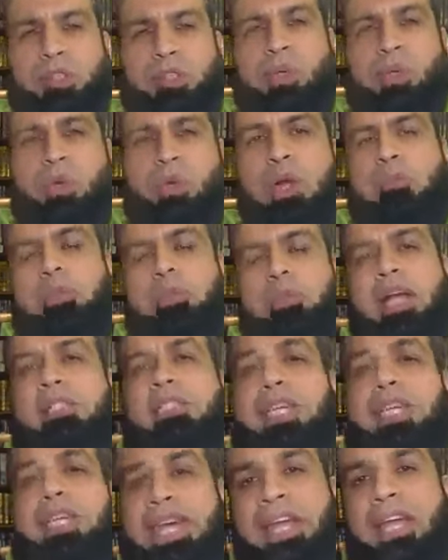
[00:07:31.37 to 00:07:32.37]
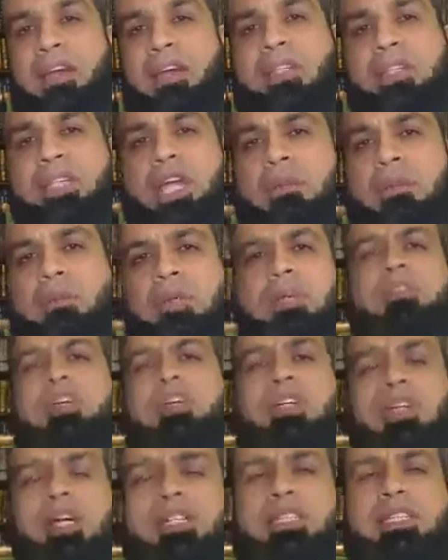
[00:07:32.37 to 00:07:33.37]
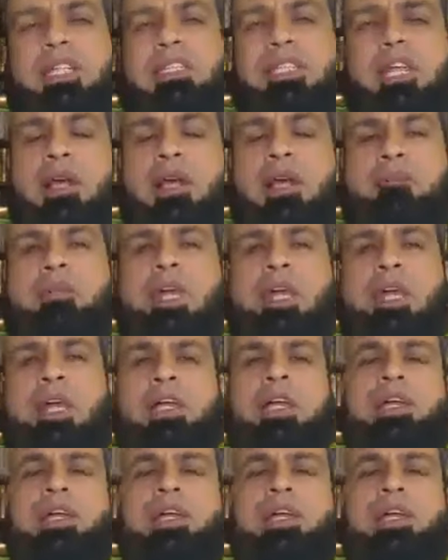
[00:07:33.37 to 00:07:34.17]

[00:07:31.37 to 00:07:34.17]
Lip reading: So going back to anger, the Nabi of Allah sallallahu alaihi wasallam